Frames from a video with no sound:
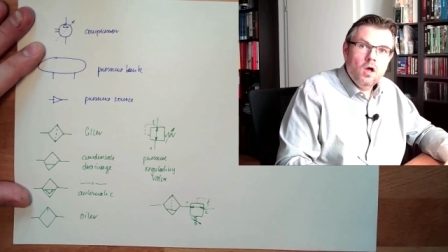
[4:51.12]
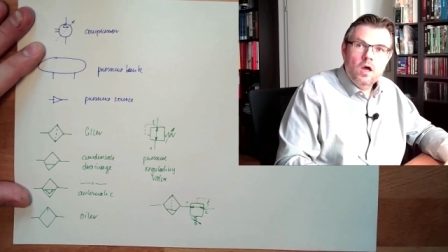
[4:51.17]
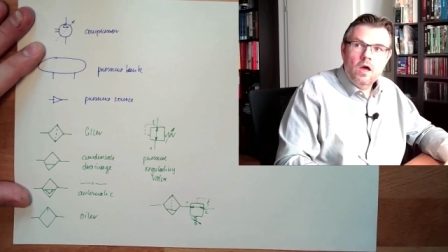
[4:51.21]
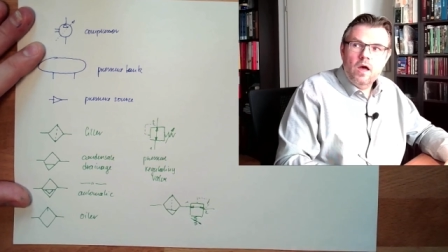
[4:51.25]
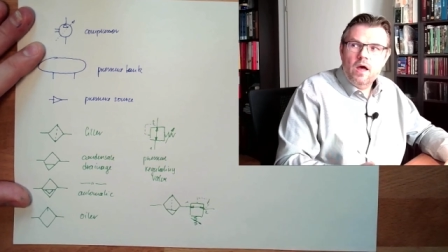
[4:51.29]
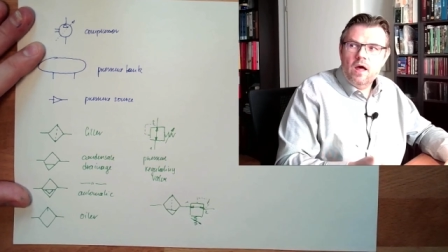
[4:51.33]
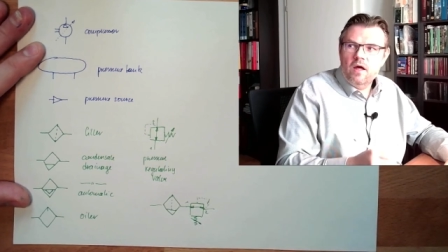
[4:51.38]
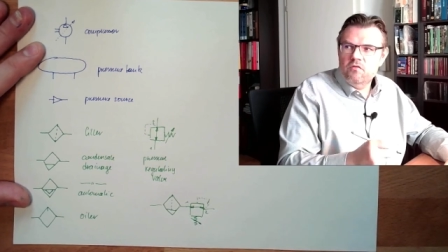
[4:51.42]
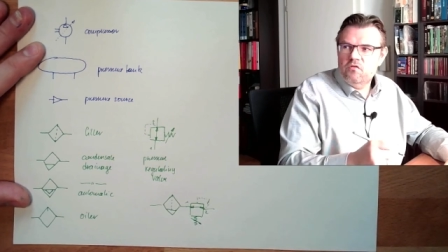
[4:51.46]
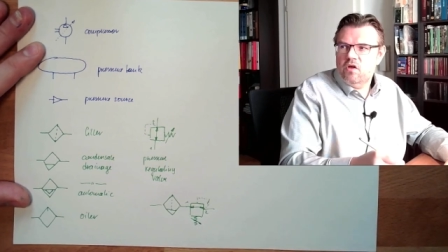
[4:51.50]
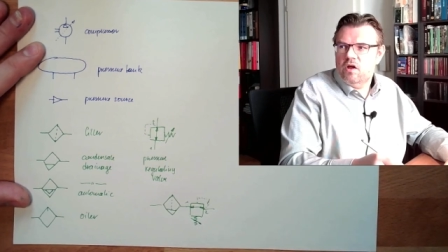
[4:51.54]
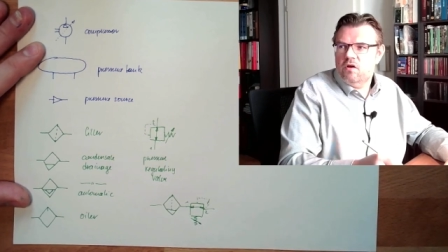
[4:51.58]

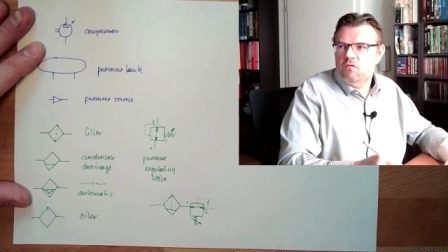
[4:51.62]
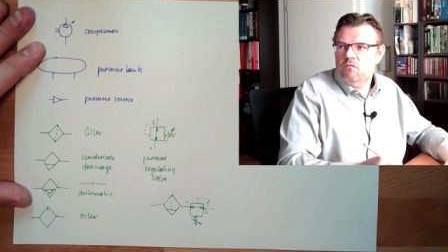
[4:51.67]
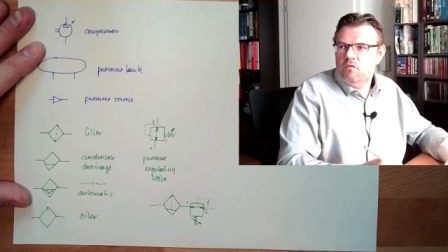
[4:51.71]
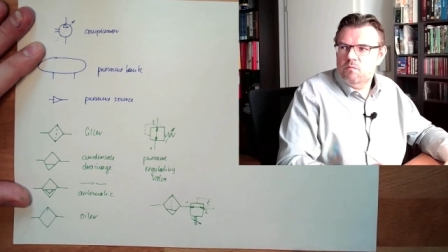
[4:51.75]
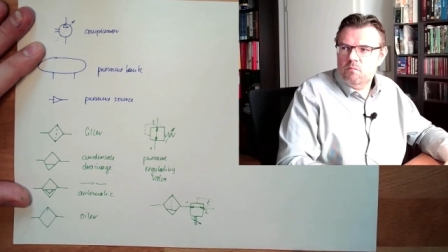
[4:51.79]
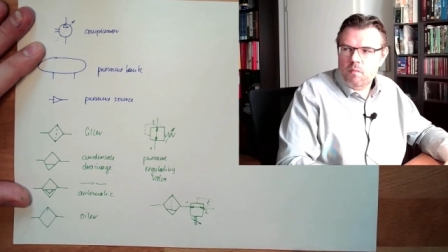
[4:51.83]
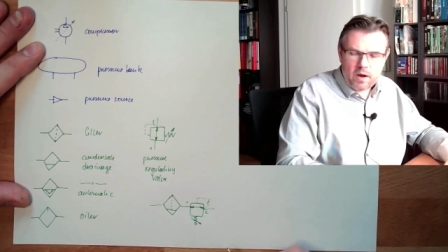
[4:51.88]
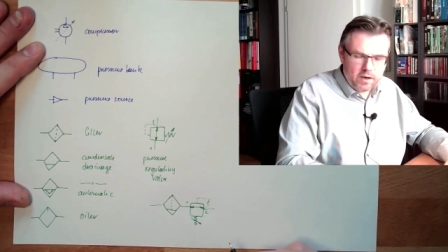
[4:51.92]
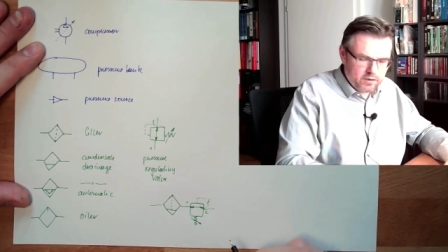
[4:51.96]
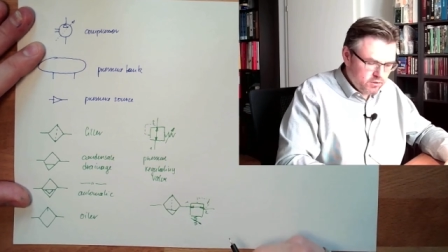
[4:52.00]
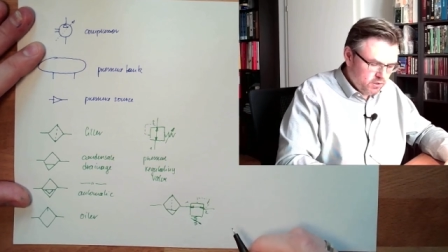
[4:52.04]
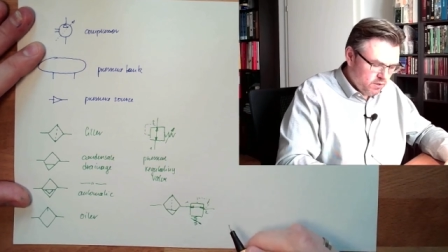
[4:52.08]
And then we
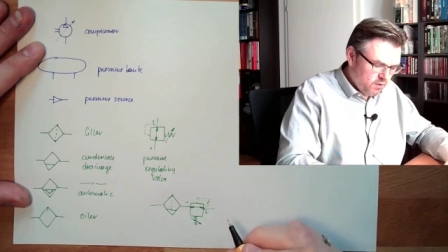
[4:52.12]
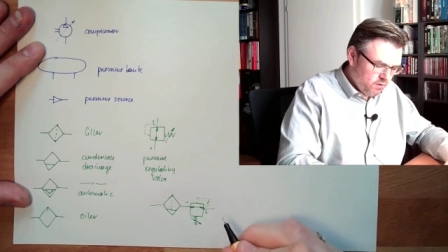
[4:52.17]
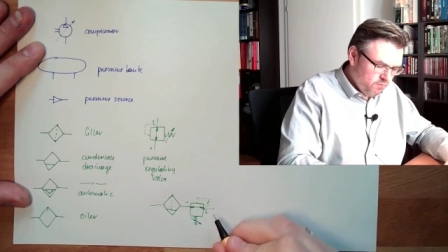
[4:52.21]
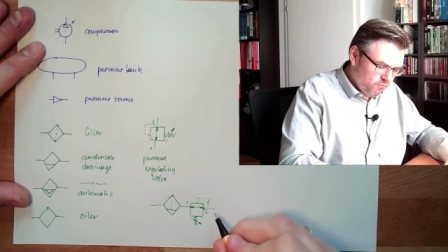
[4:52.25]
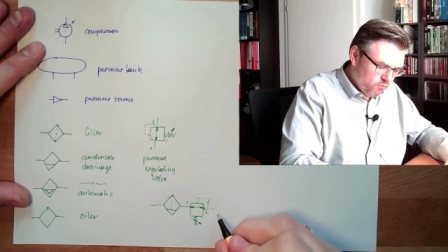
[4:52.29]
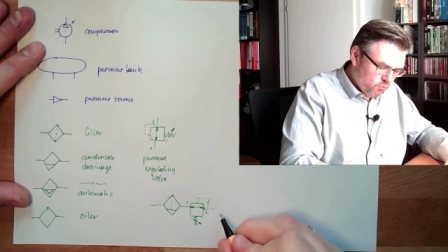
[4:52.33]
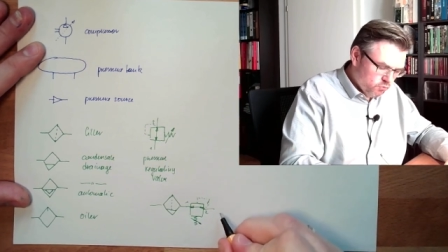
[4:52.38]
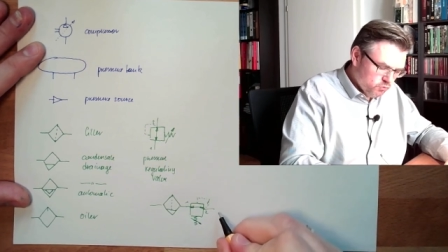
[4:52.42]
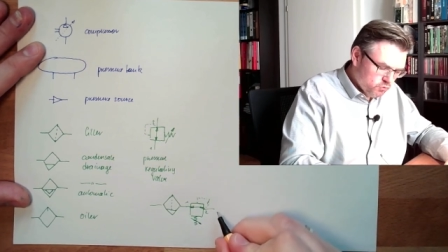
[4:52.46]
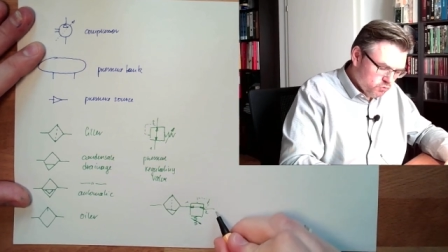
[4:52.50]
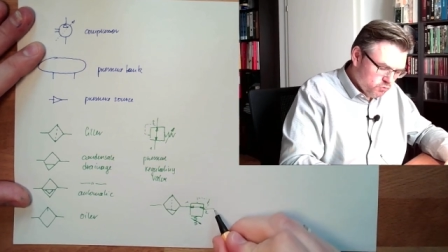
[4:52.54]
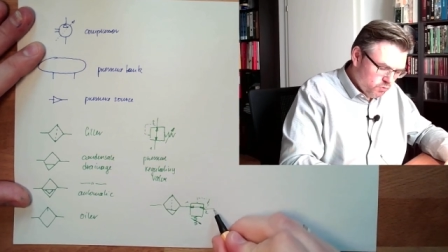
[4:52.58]
might have
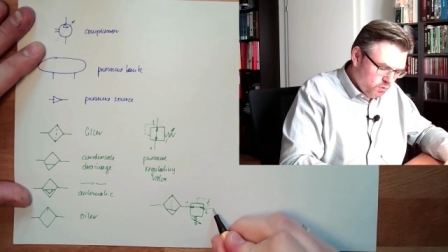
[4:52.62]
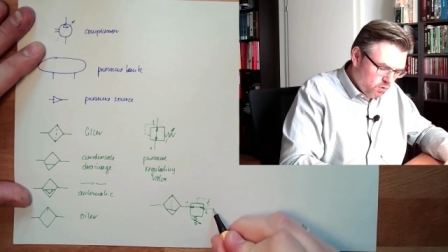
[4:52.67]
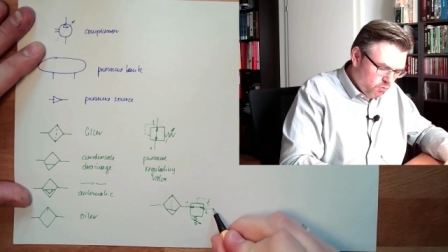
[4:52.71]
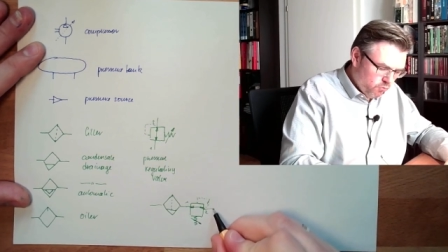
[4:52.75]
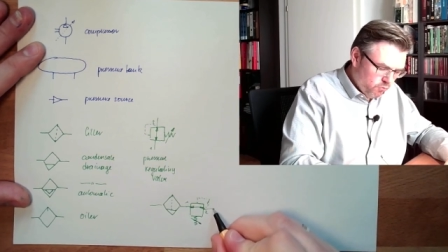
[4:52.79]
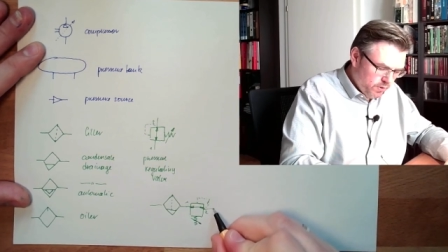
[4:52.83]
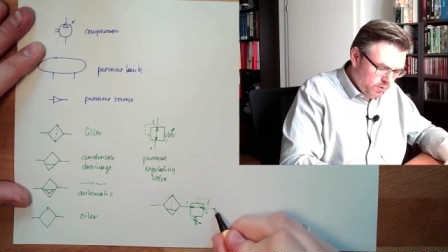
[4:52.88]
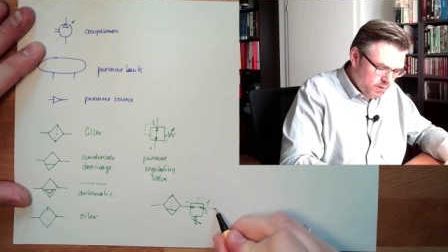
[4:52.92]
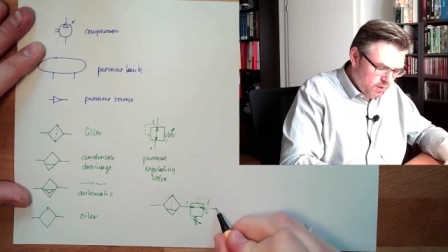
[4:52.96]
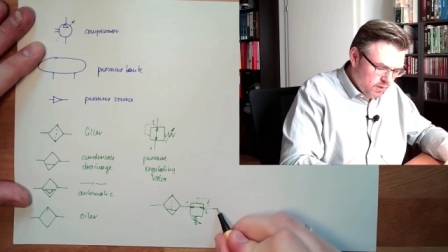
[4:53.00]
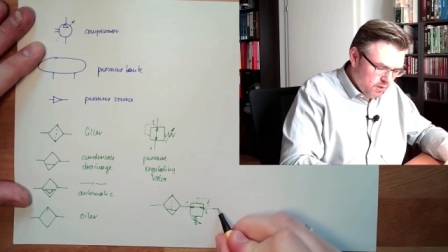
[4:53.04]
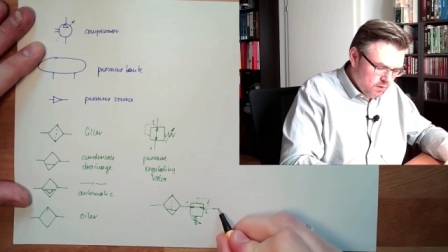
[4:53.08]
also a
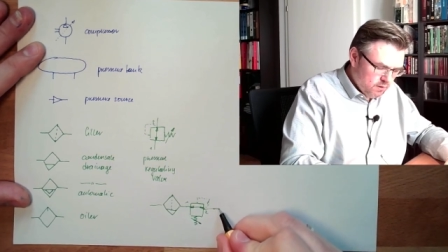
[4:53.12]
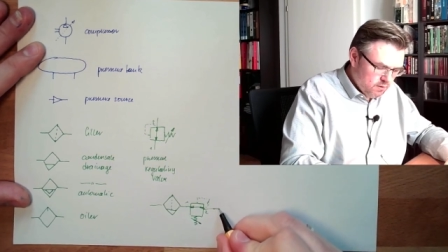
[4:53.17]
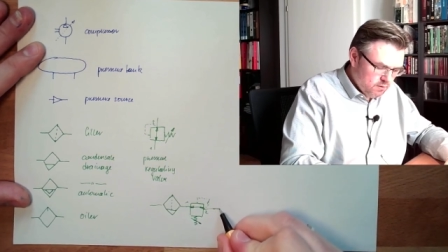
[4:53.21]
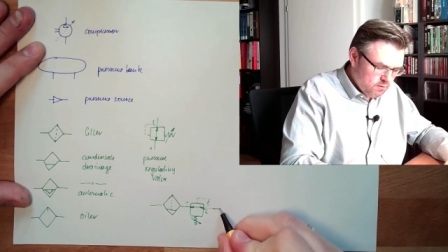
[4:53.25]
oiler.